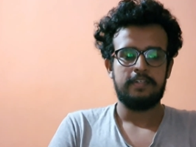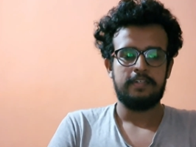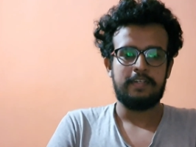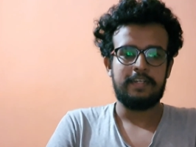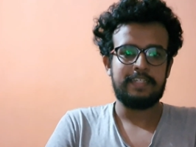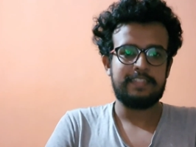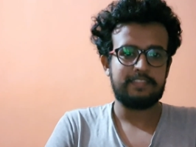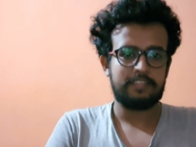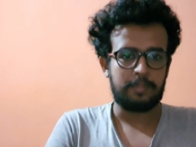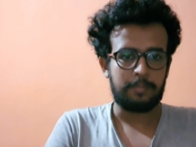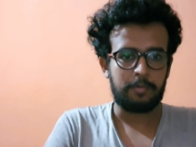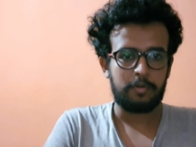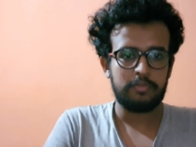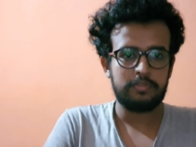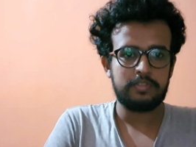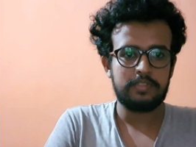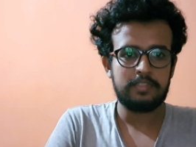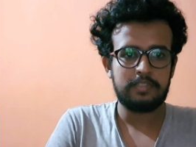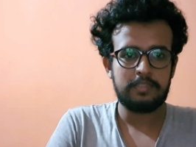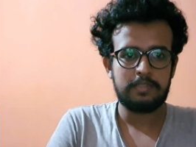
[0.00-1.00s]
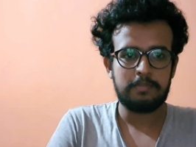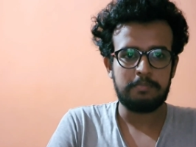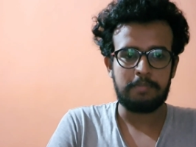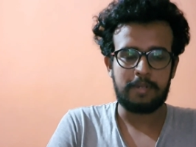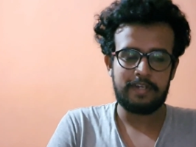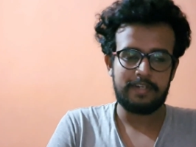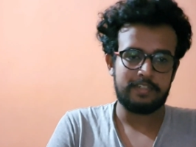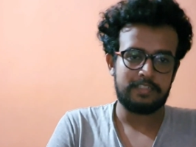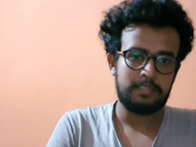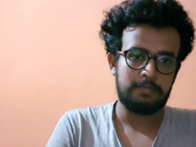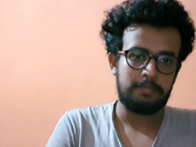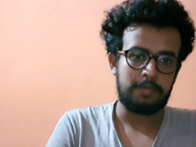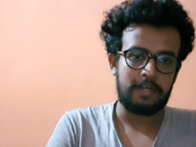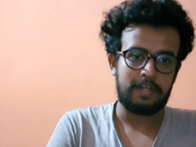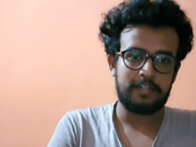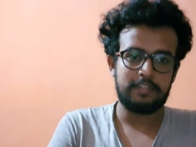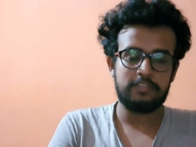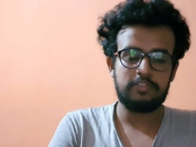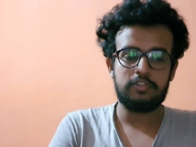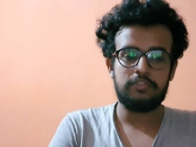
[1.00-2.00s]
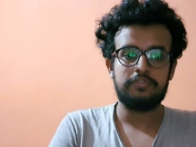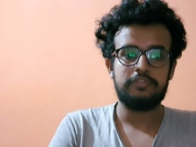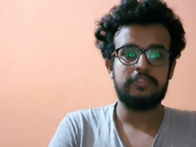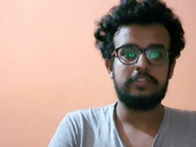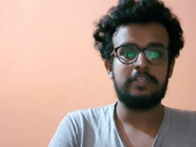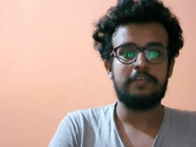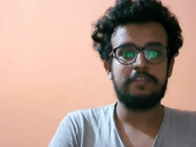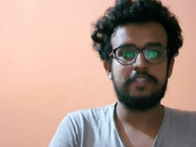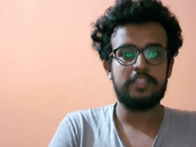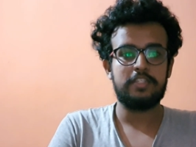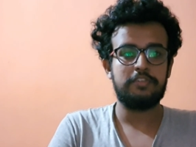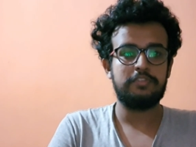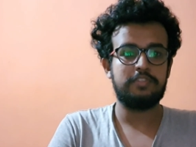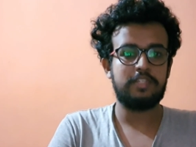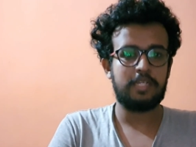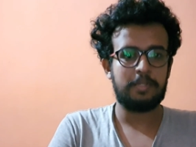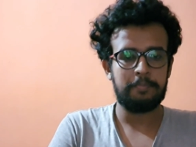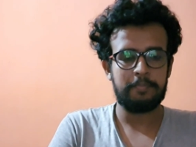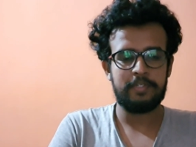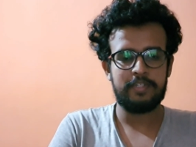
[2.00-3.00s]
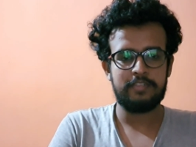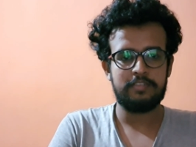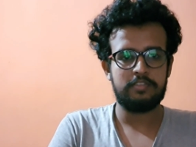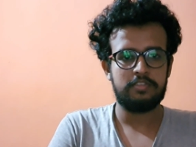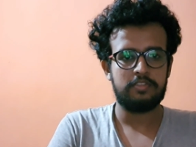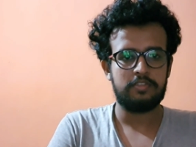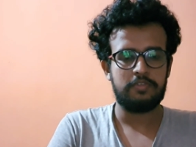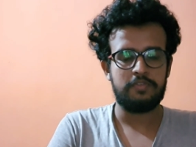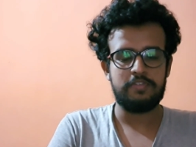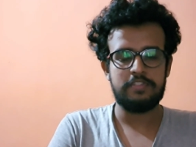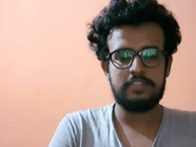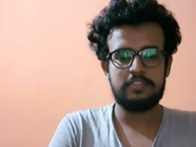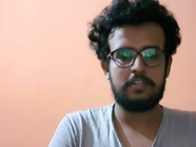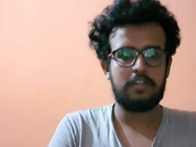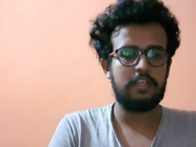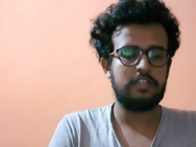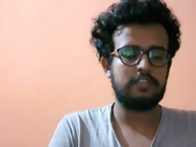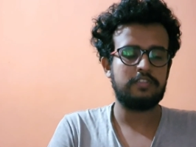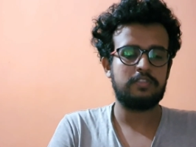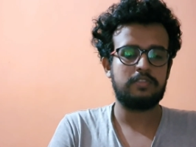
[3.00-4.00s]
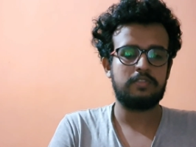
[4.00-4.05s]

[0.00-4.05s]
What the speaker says: Next, about the battery is of 7000 mAh, which lasts